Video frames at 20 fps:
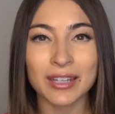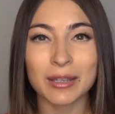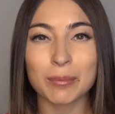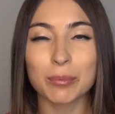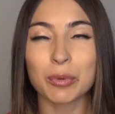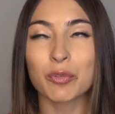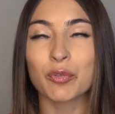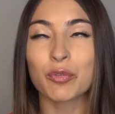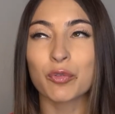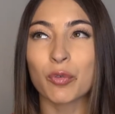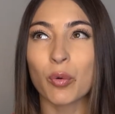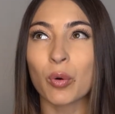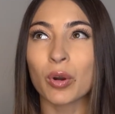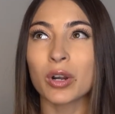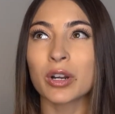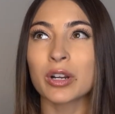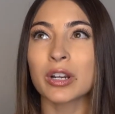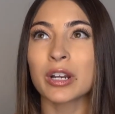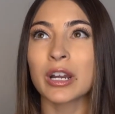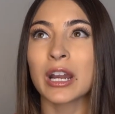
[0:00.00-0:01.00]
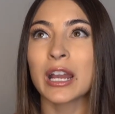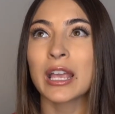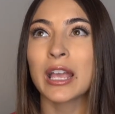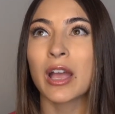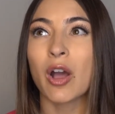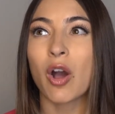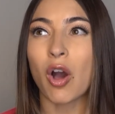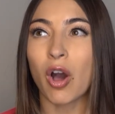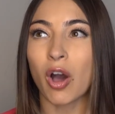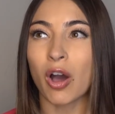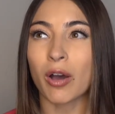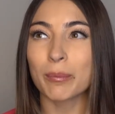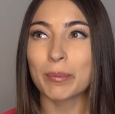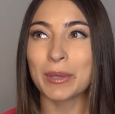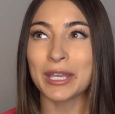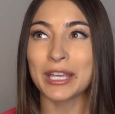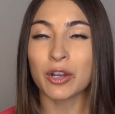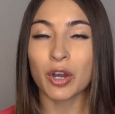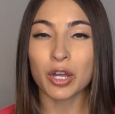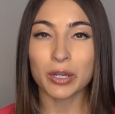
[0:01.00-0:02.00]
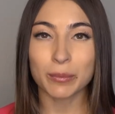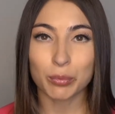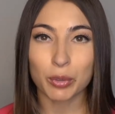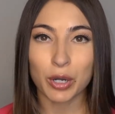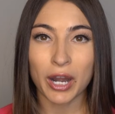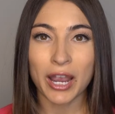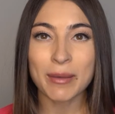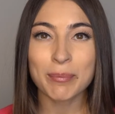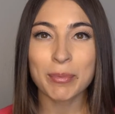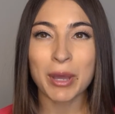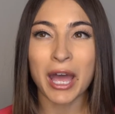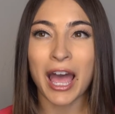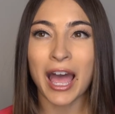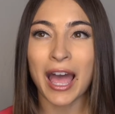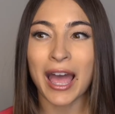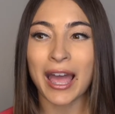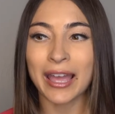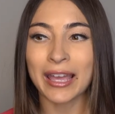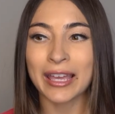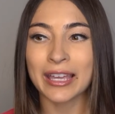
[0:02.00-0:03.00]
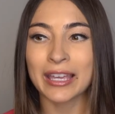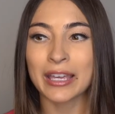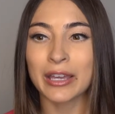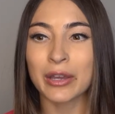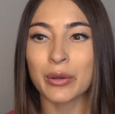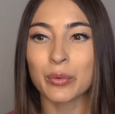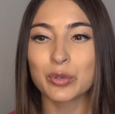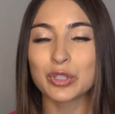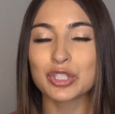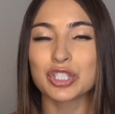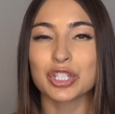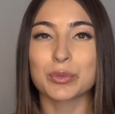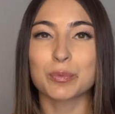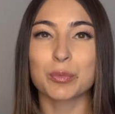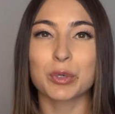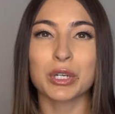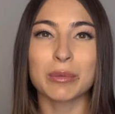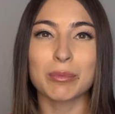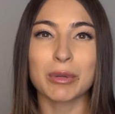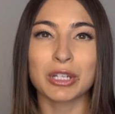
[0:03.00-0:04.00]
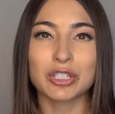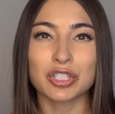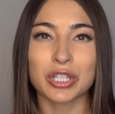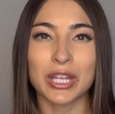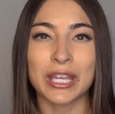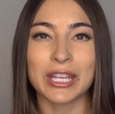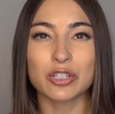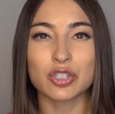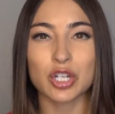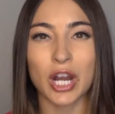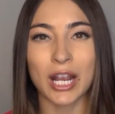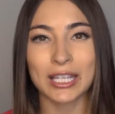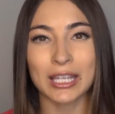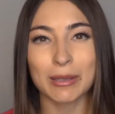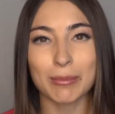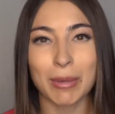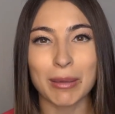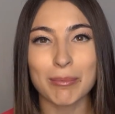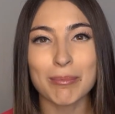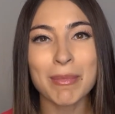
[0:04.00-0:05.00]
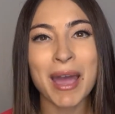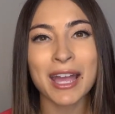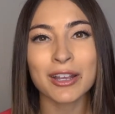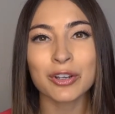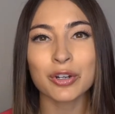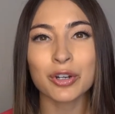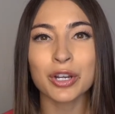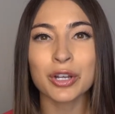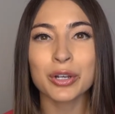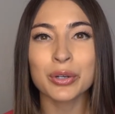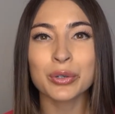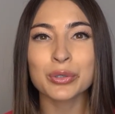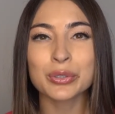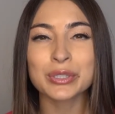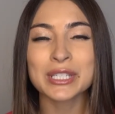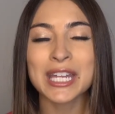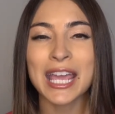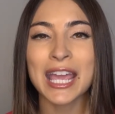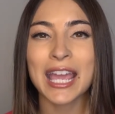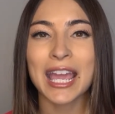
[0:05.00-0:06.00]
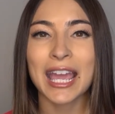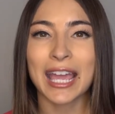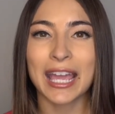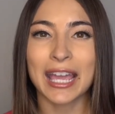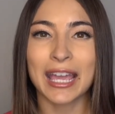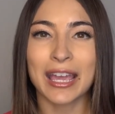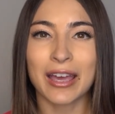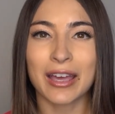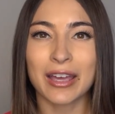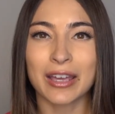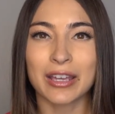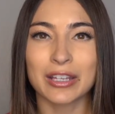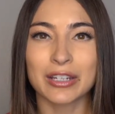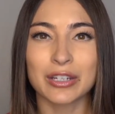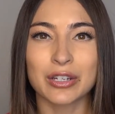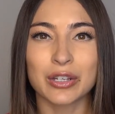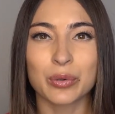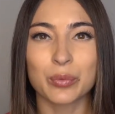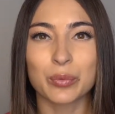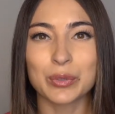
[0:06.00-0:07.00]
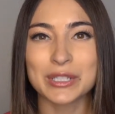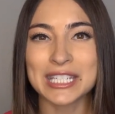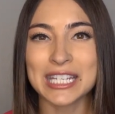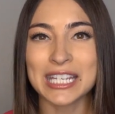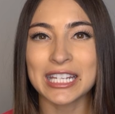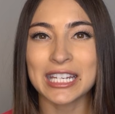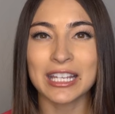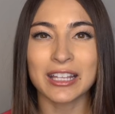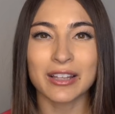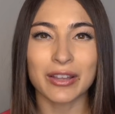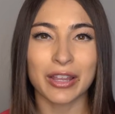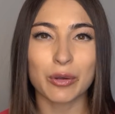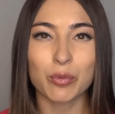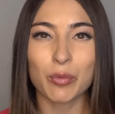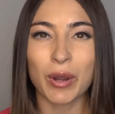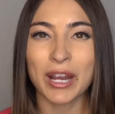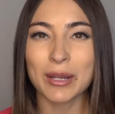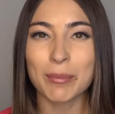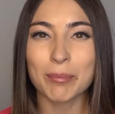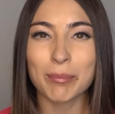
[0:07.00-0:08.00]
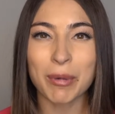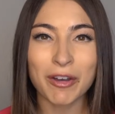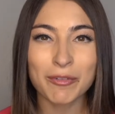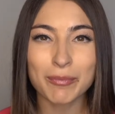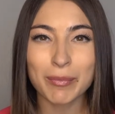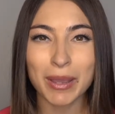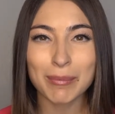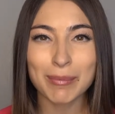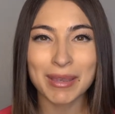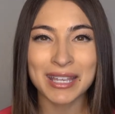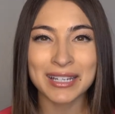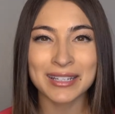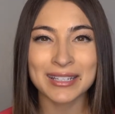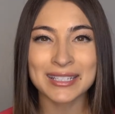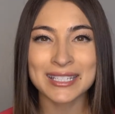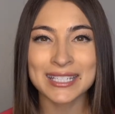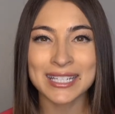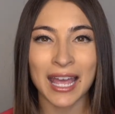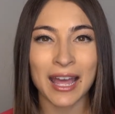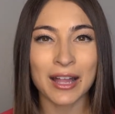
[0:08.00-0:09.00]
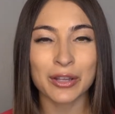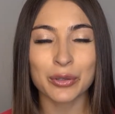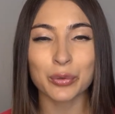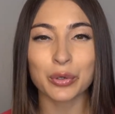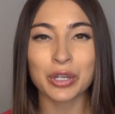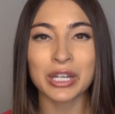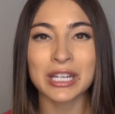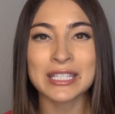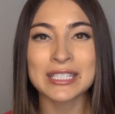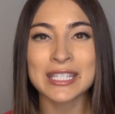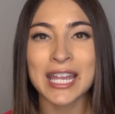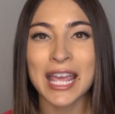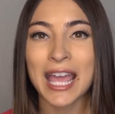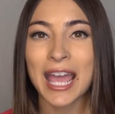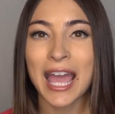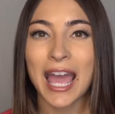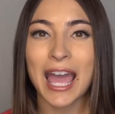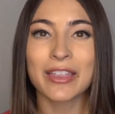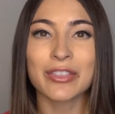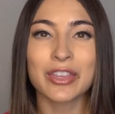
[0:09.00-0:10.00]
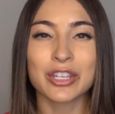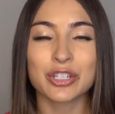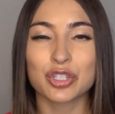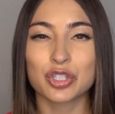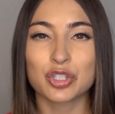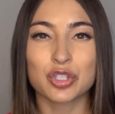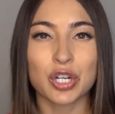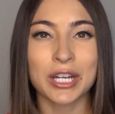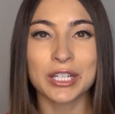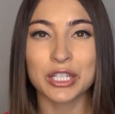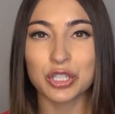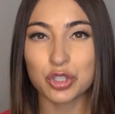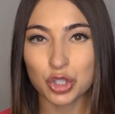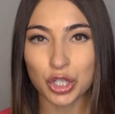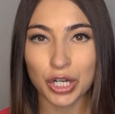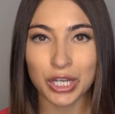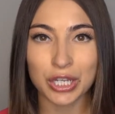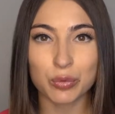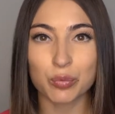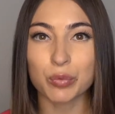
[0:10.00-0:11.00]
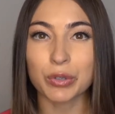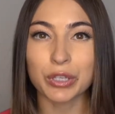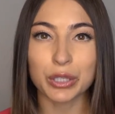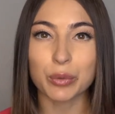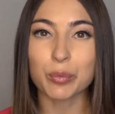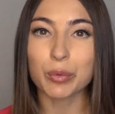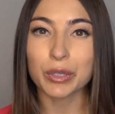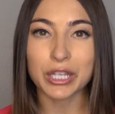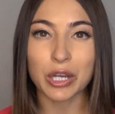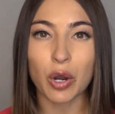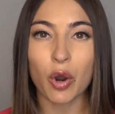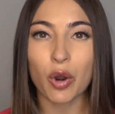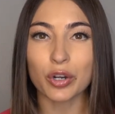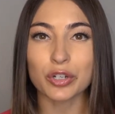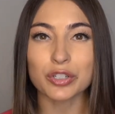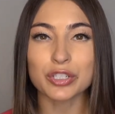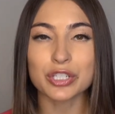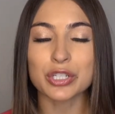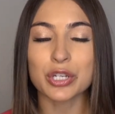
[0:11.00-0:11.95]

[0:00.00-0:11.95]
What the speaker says: Like before being on prep, I was just pretty much like tracking my macros and was eating like right above my maintenance calories, and then just trying to train really hard.